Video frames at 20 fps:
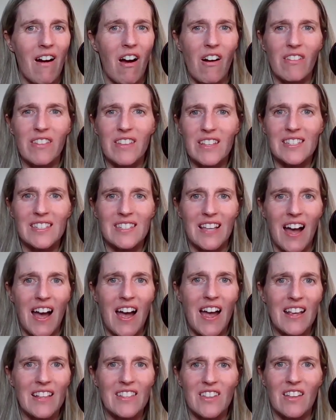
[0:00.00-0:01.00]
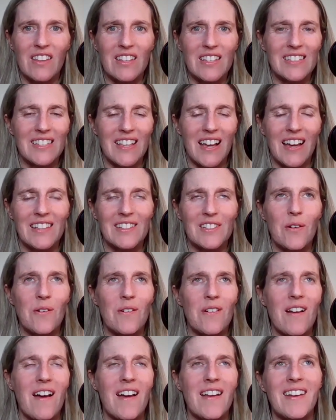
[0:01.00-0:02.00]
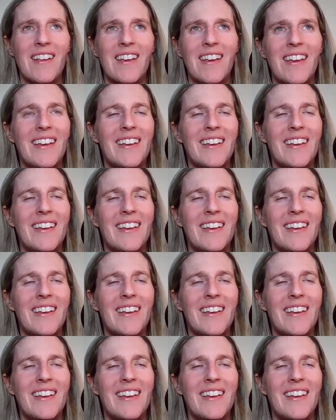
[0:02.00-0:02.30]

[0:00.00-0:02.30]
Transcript: All these signs going on.